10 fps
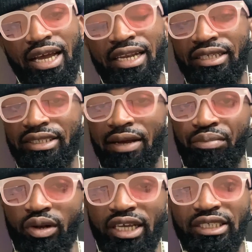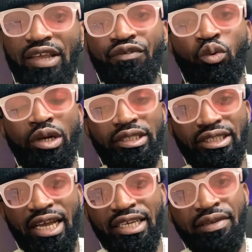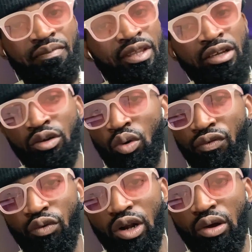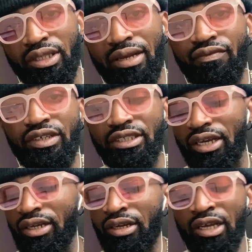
An example is if you want to study, go for a long-term visa.